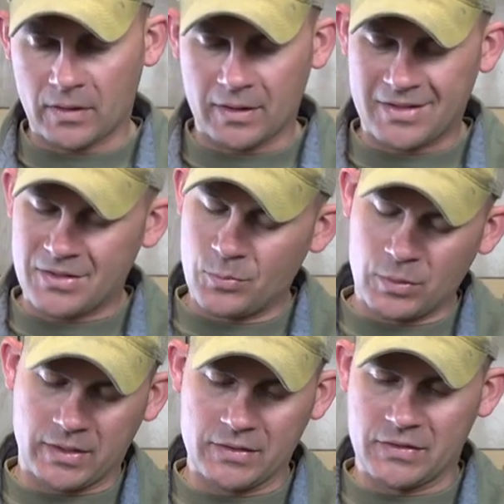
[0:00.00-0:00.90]
it's just
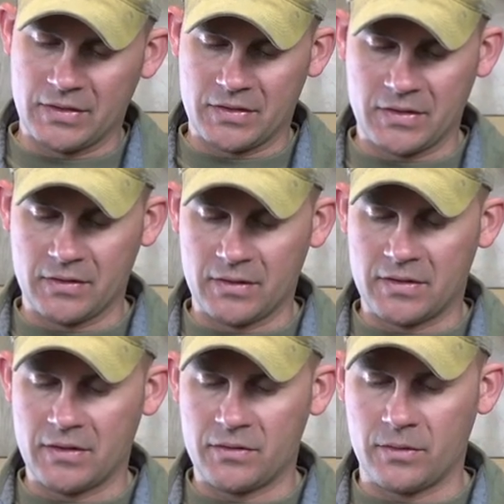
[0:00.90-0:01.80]
more consistent.
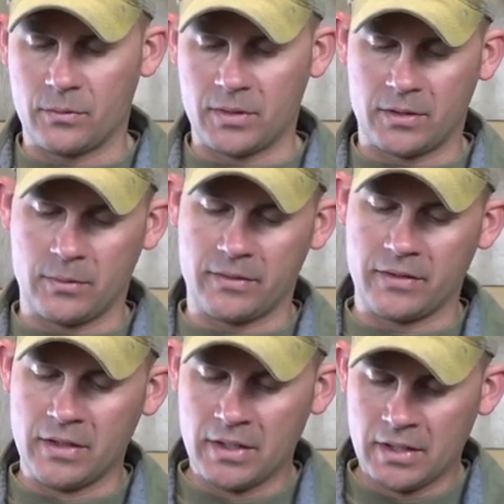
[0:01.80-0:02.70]
It's easier to work
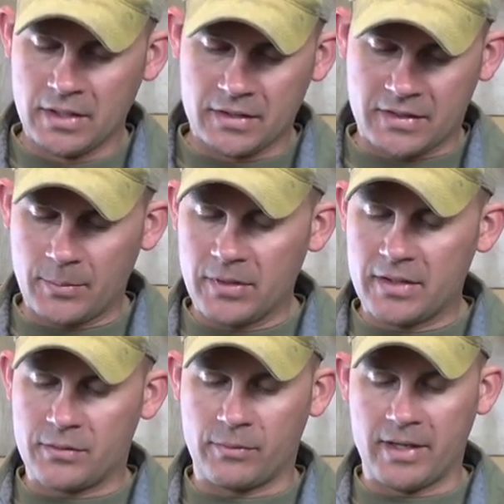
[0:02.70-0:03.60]
with. Some of
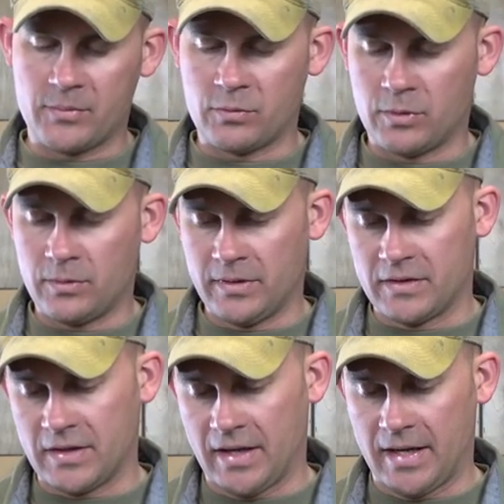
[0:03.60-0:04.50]
this ram's wool
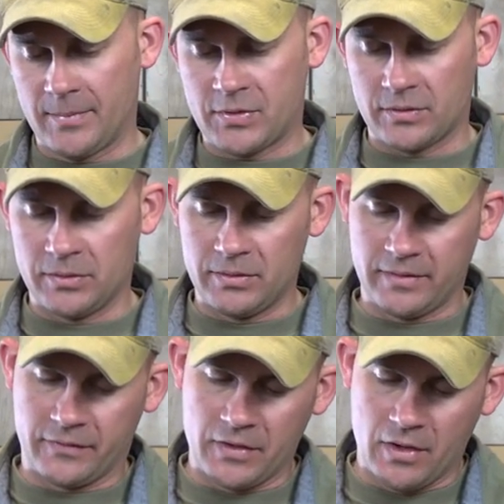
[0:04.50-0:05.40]
is
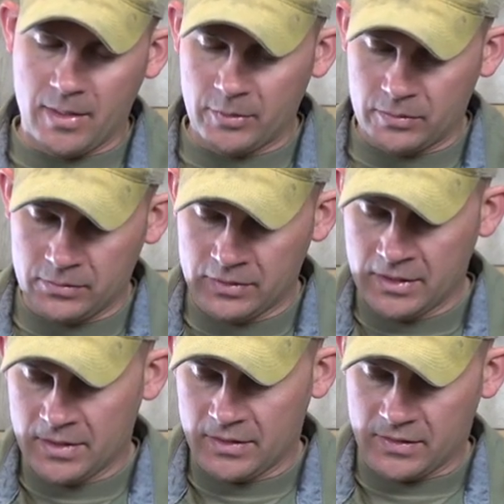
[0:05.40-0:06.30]
absolutely phenomenal.
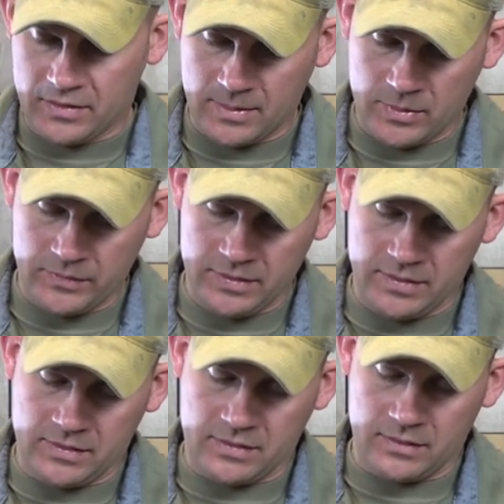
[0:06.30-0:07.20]
Some of it,
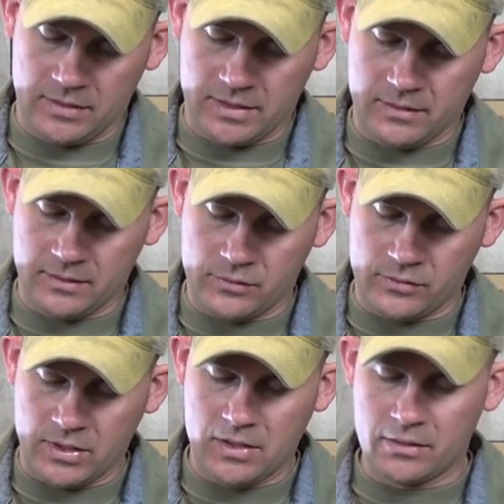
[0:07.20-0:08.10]
it's the luck of the
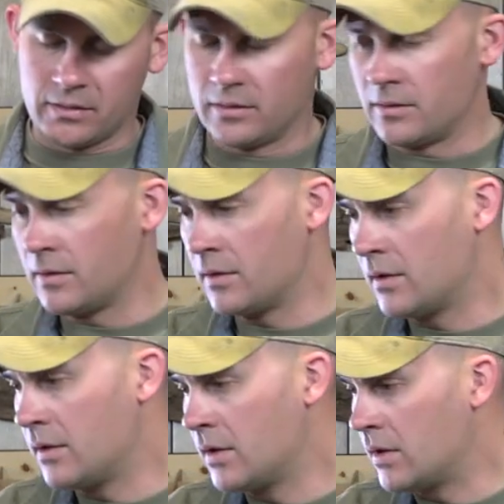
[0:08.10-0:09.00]
draw, and
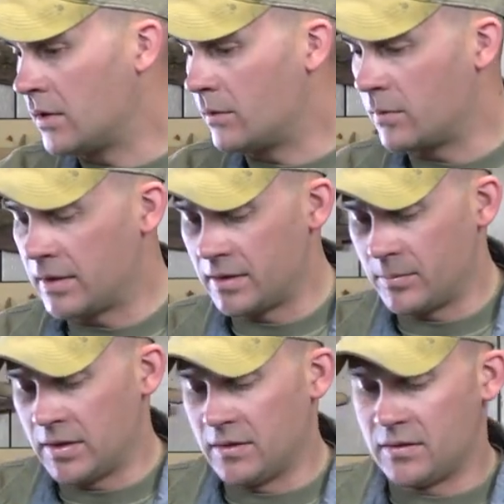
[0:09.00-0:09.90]
you wind
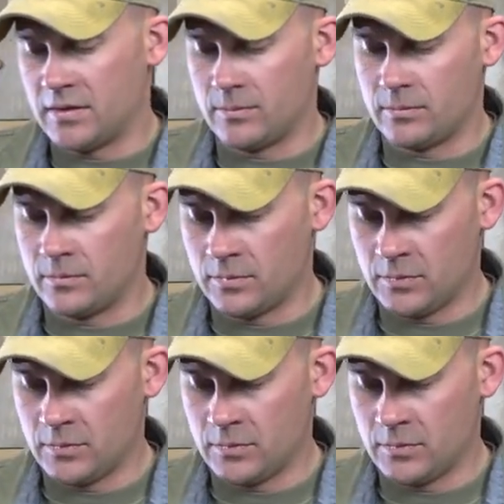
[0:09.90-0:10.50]
up getting some